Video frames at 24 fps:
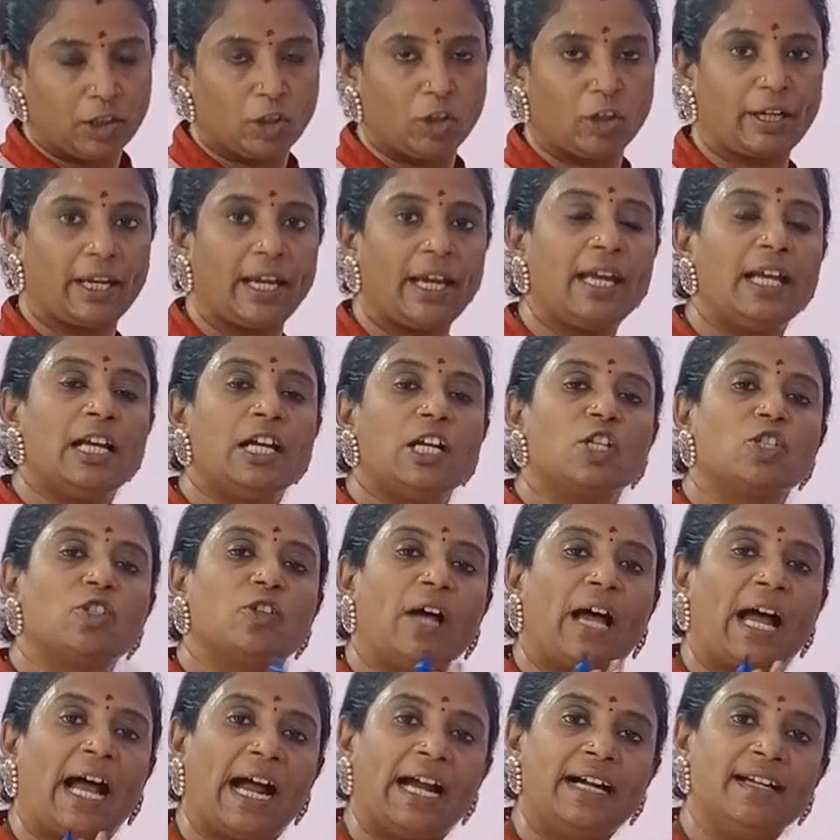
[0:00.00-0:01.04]
Okay,
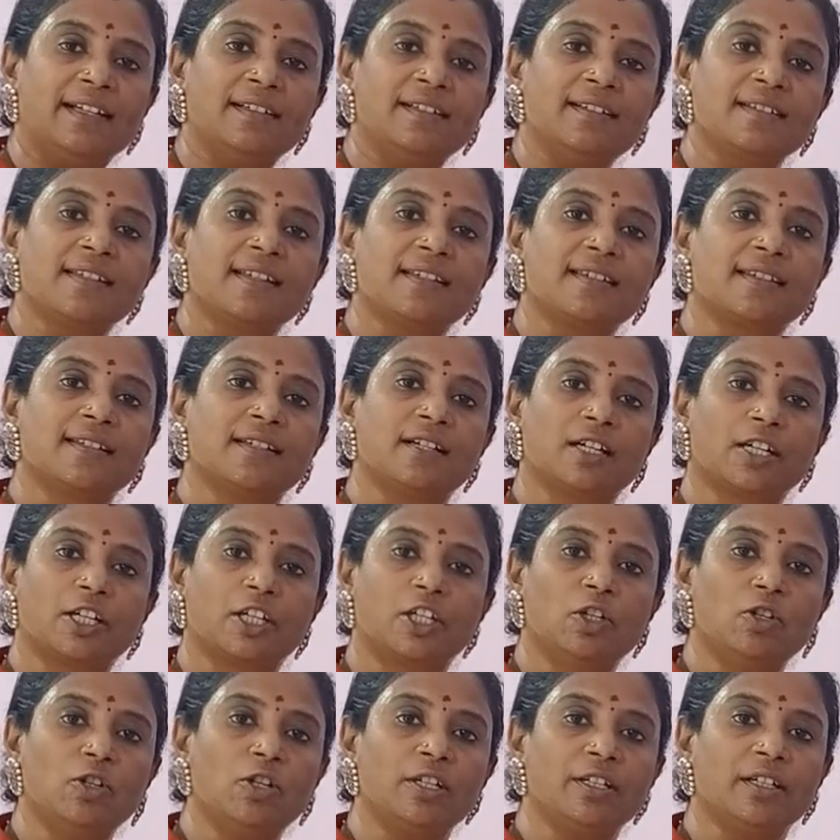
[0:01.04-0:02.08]
so adder is a
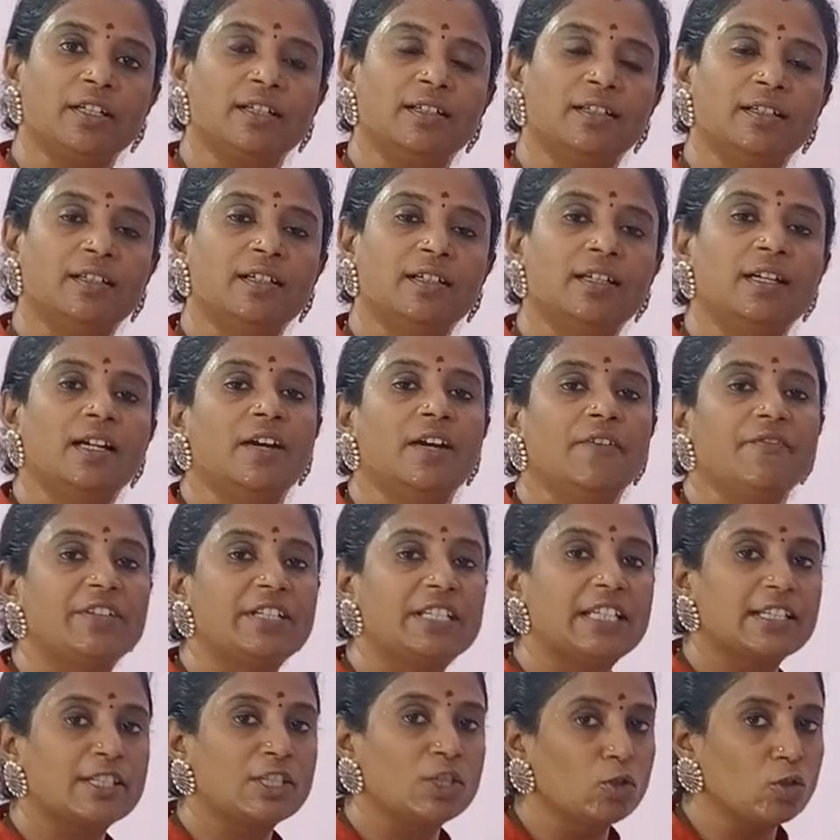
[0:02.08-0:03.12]
circuit
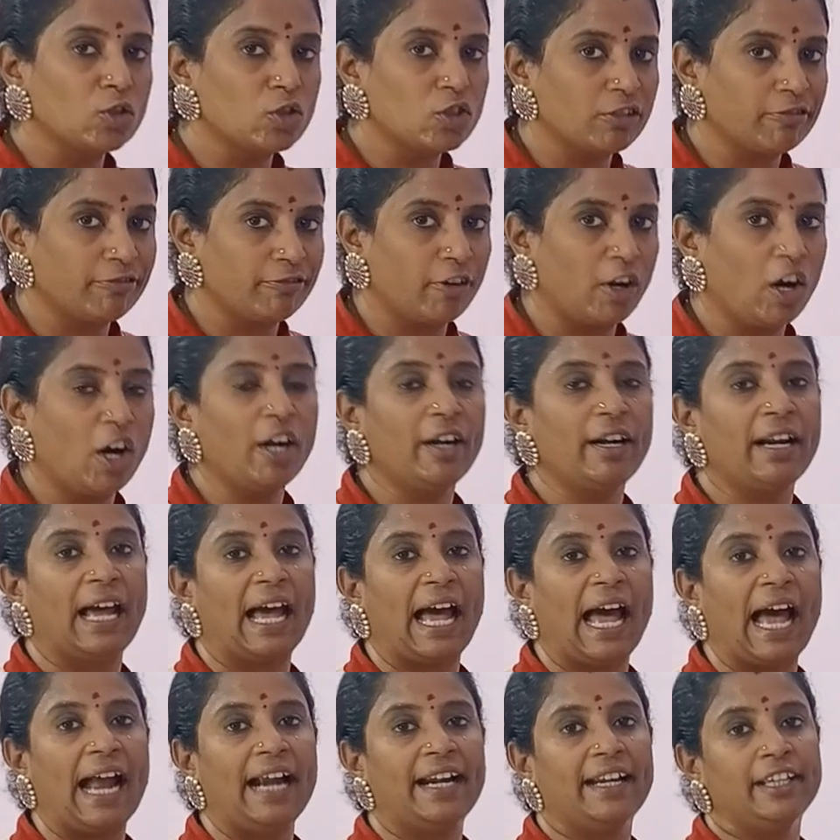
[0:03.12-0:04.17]
which is used for
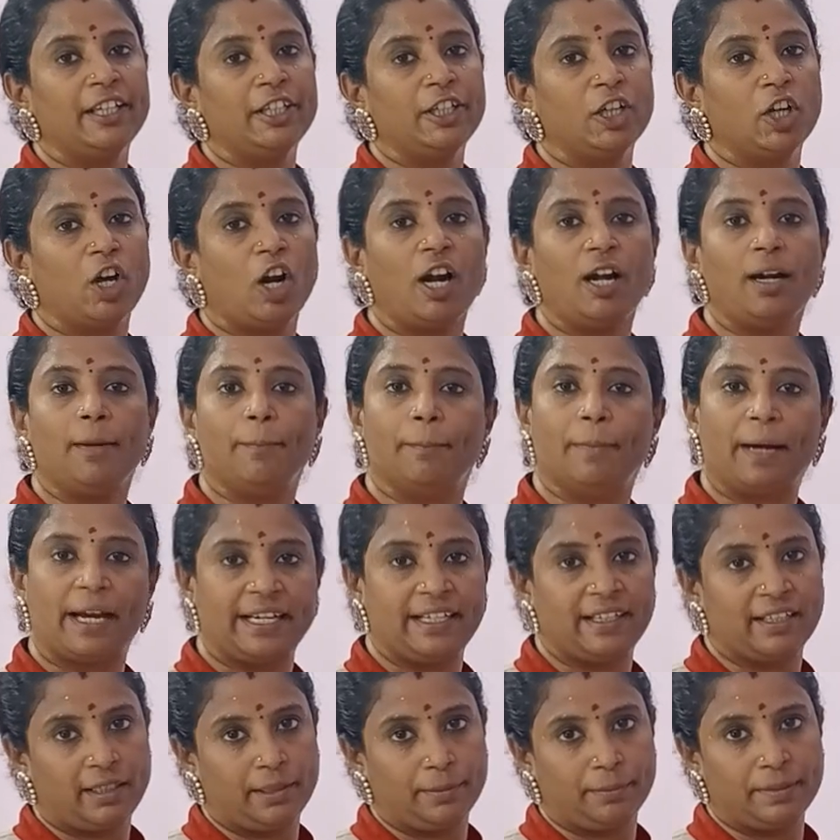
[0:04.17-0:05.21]
adding your
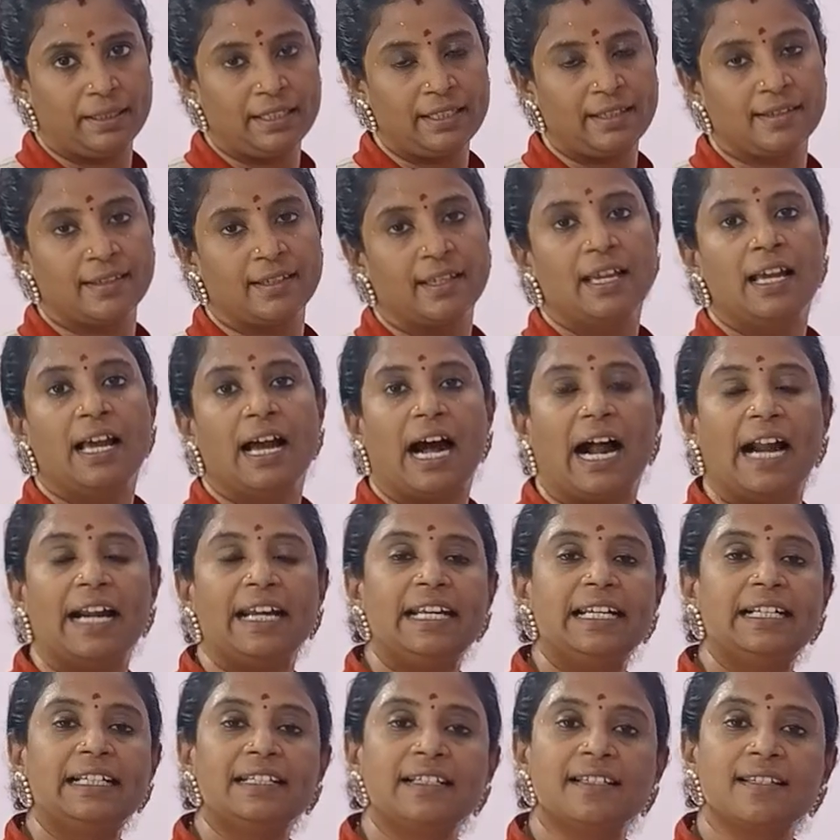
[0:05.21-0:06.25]
binary bits, and
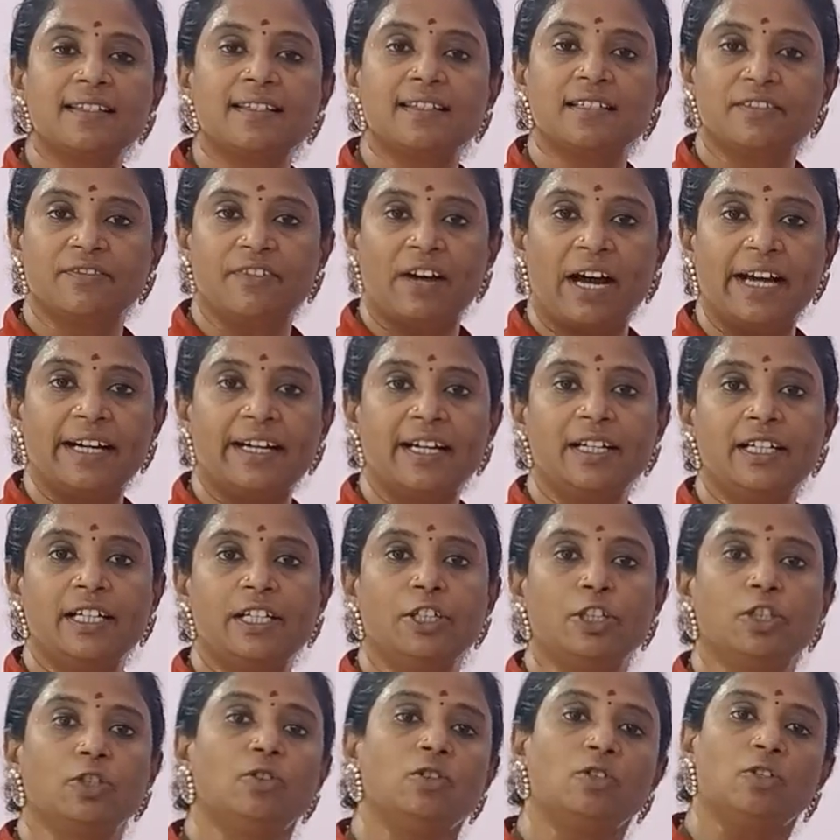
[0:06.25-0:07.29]
it is divided
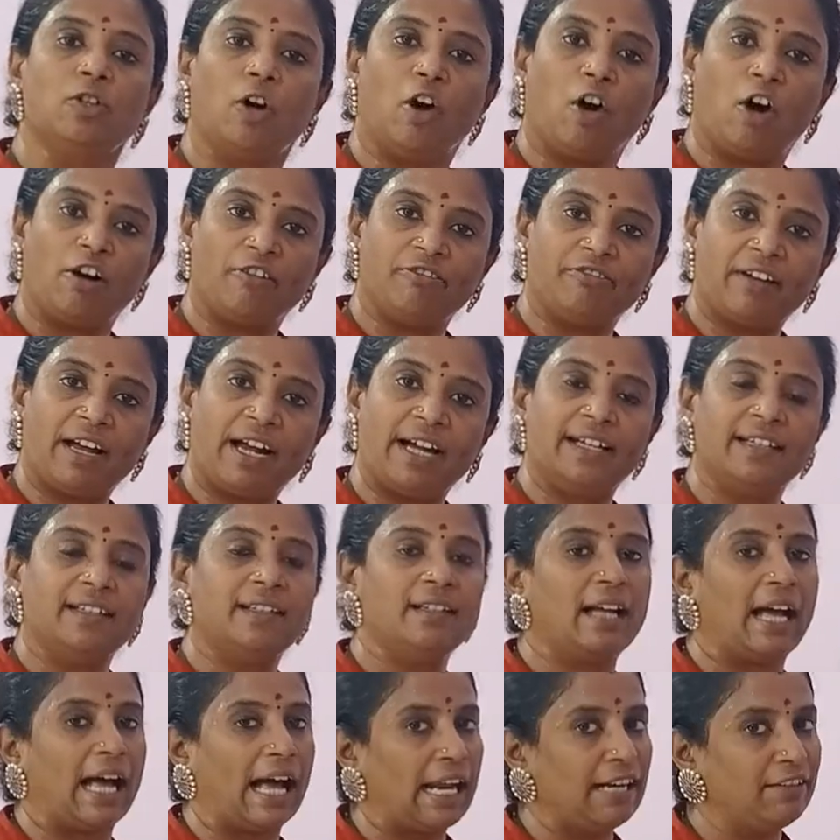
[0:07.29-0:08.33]
into off
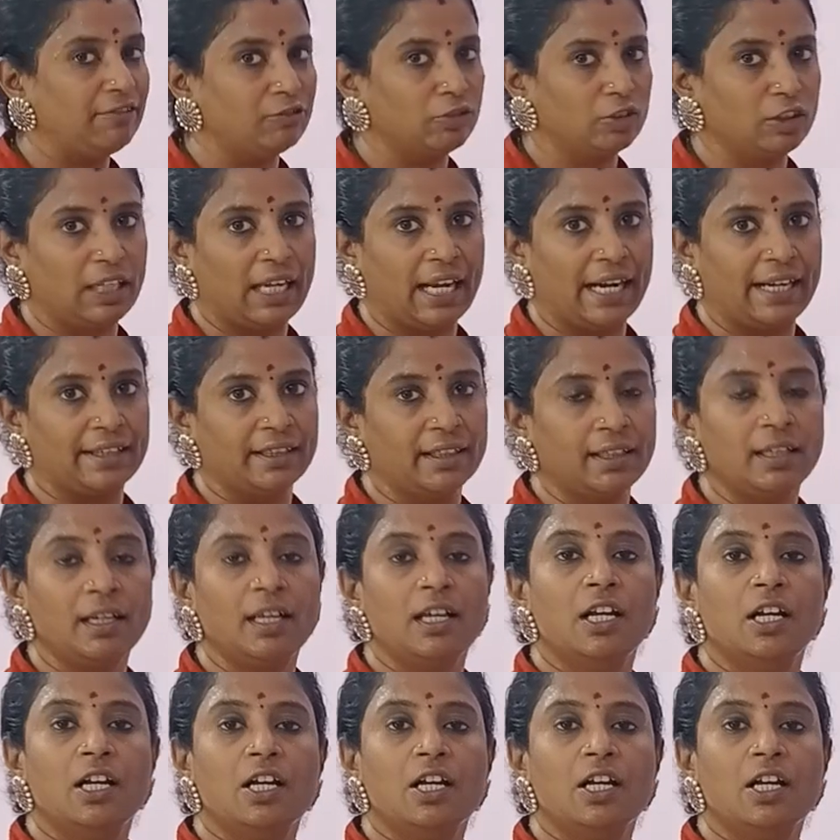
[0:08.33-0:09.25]
adder and full adder.